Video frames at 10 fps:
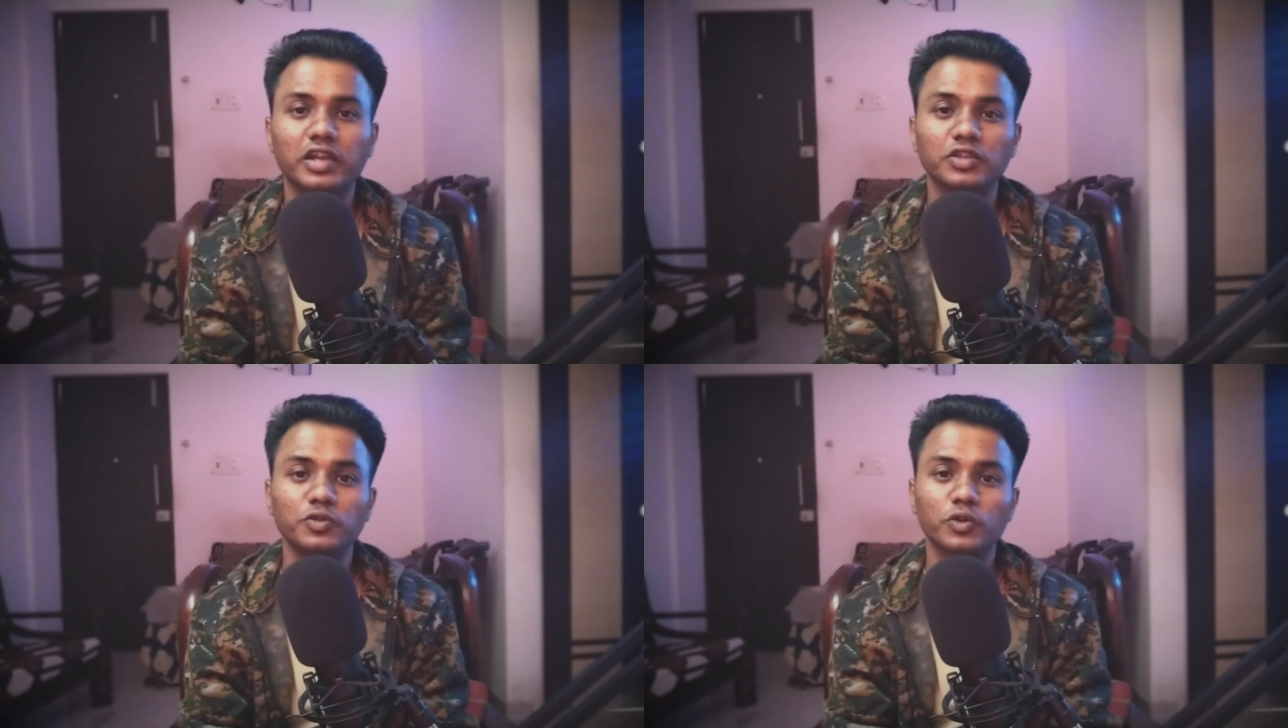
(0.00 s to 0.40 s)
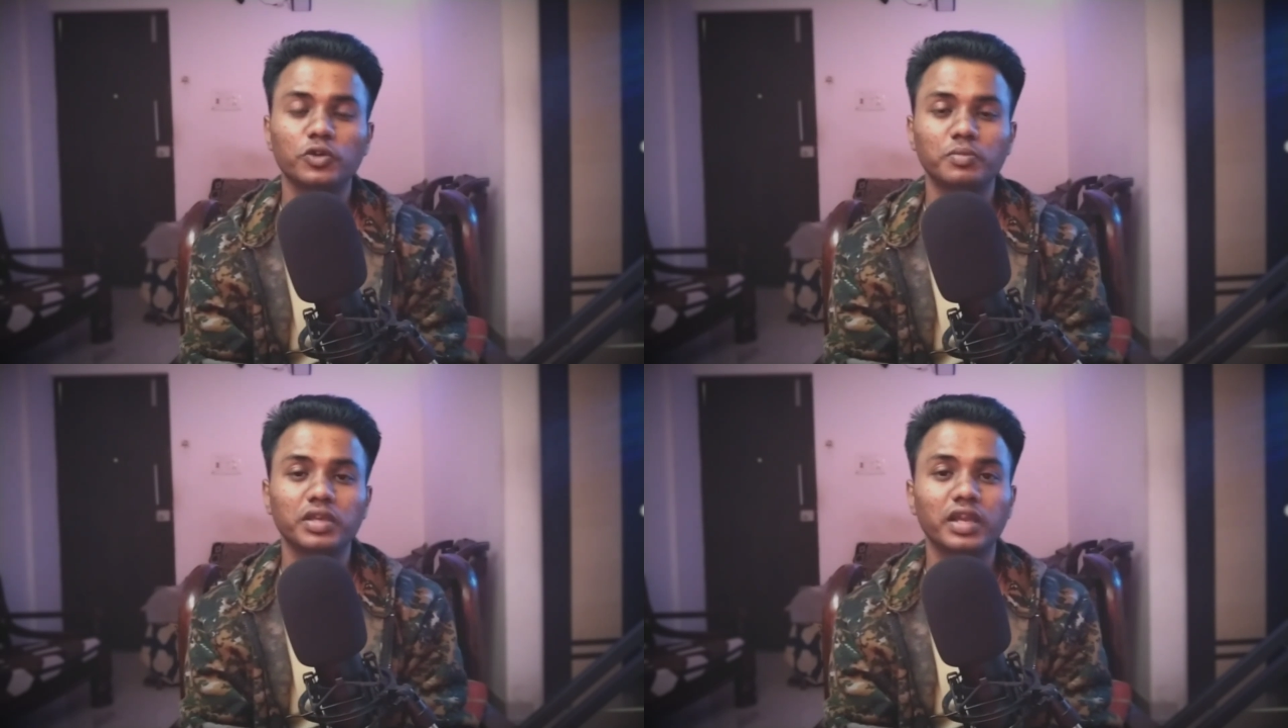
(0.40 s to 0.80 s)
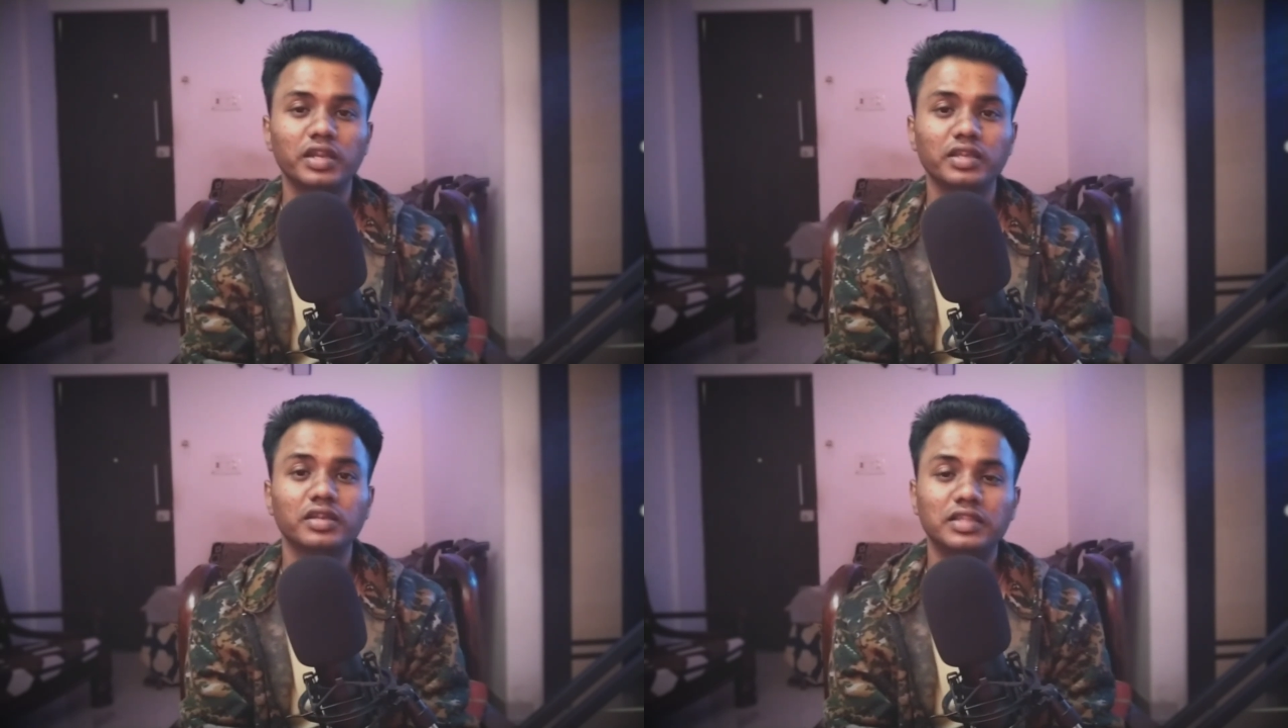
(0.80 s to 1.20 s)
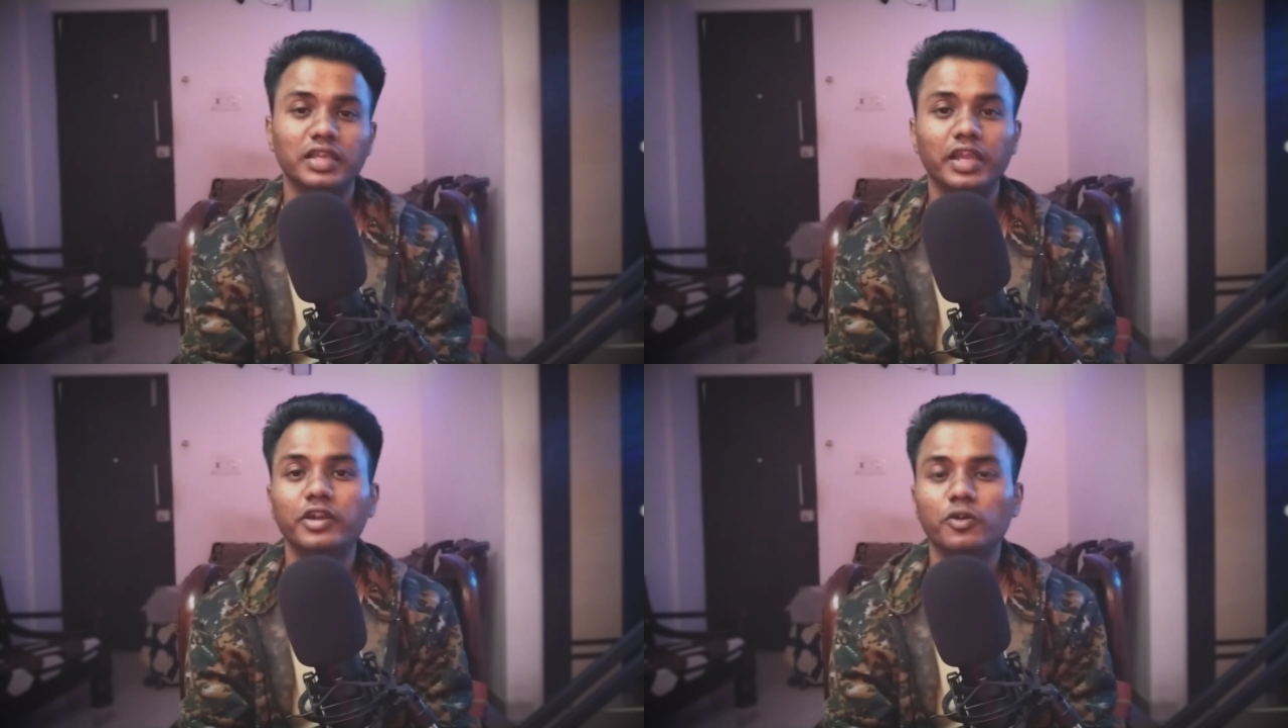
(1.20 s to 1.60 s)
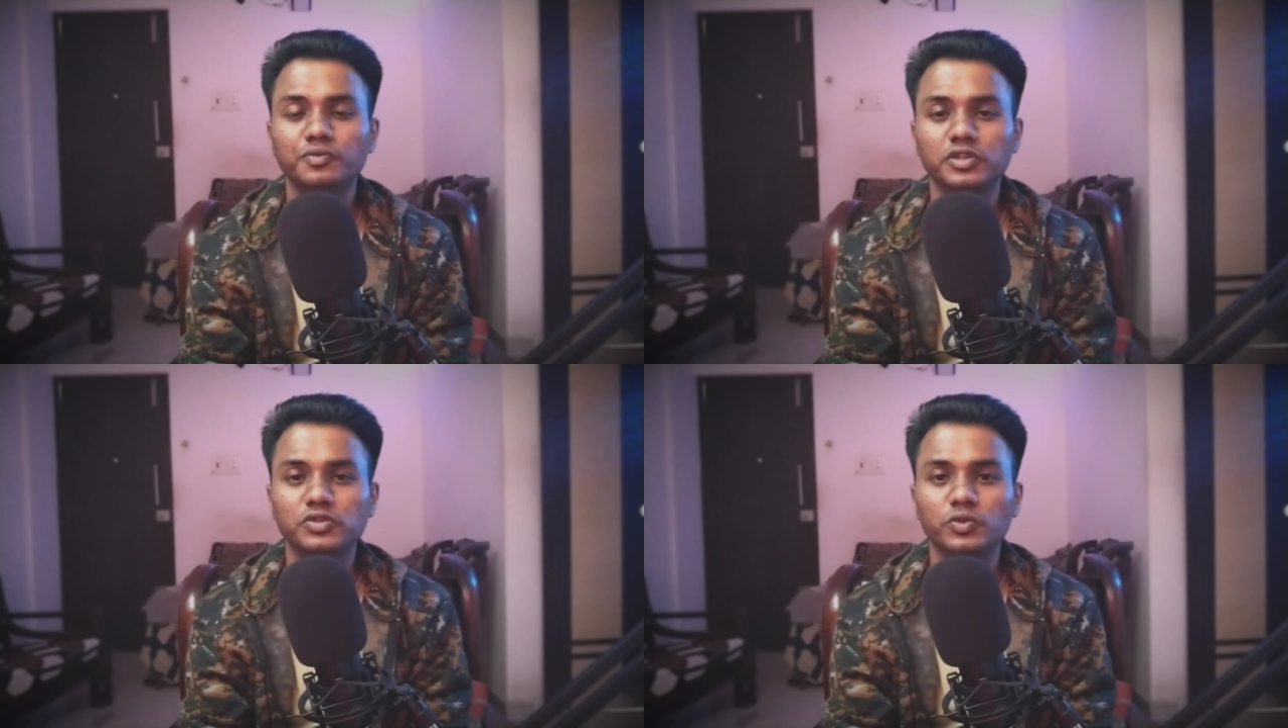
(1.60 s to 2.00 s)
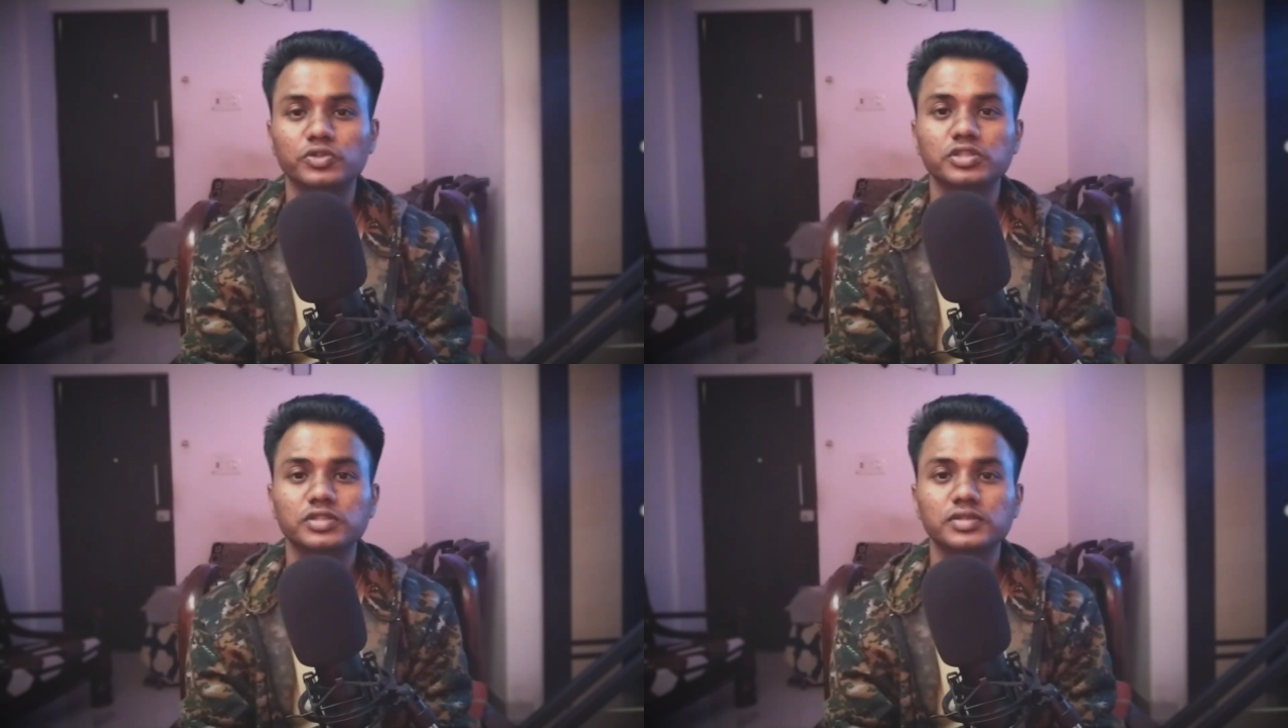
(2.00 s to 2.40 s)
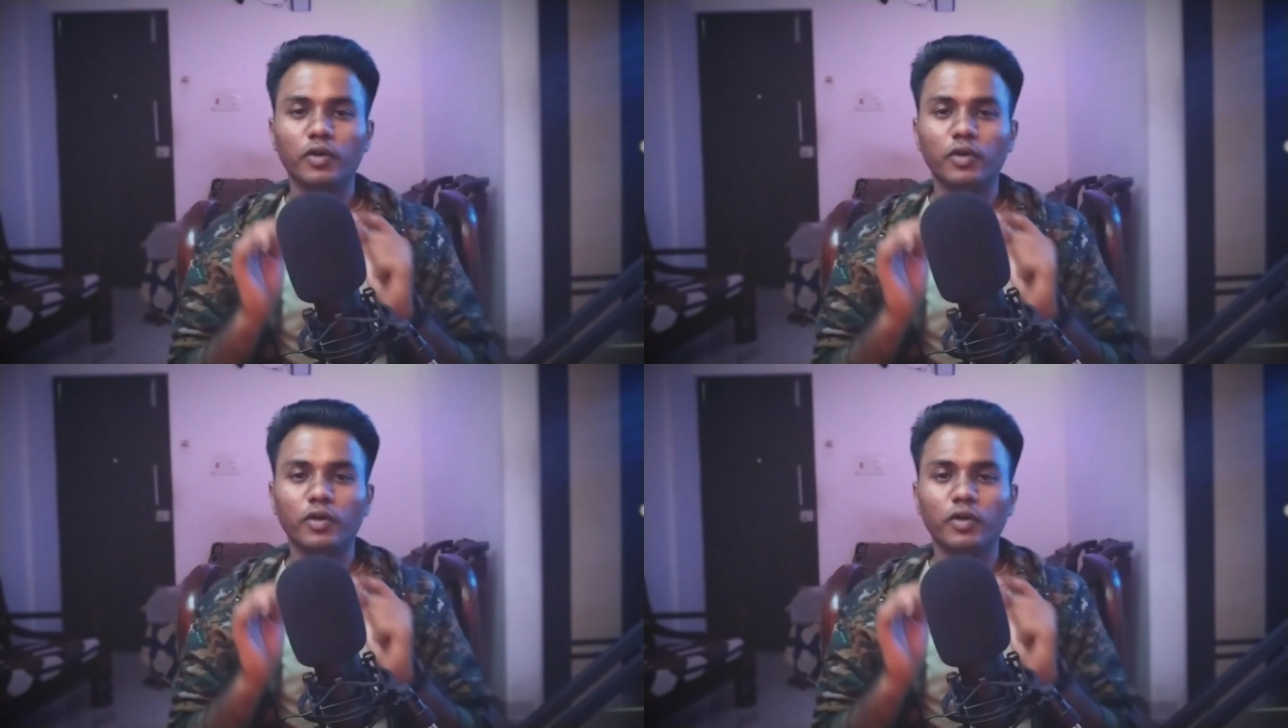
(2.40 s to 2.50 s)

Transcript: that you're going to be getting at the end of this course.